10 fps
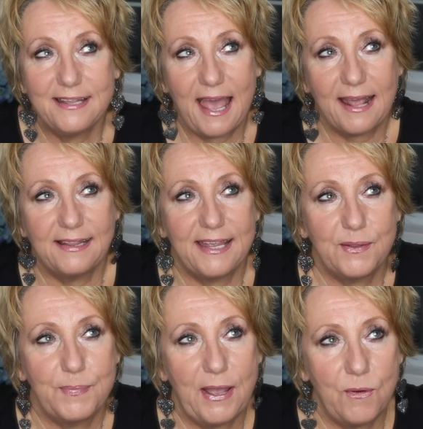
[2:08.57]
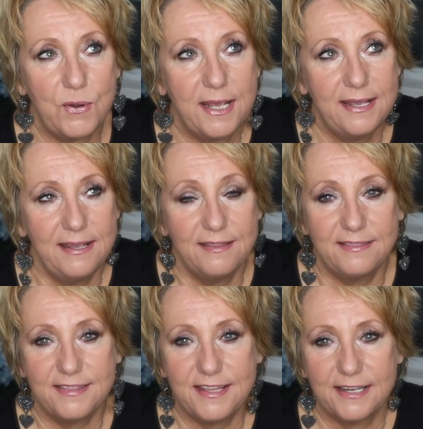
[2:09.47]
that like about
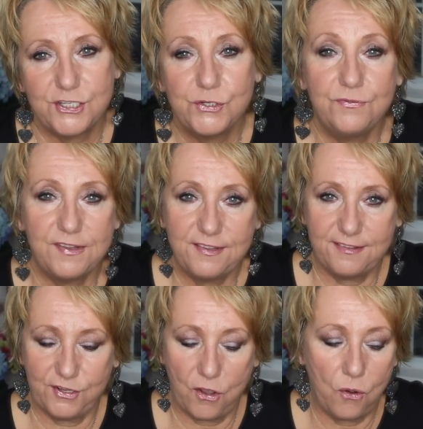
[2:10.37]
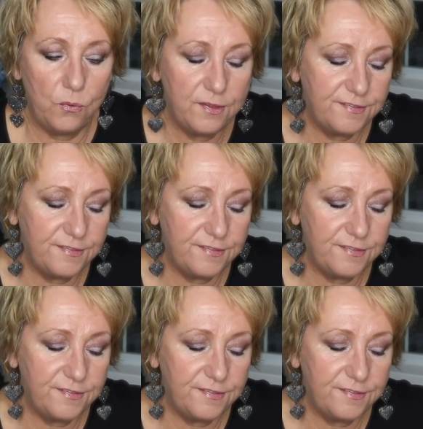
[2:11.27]
the, two visits ago.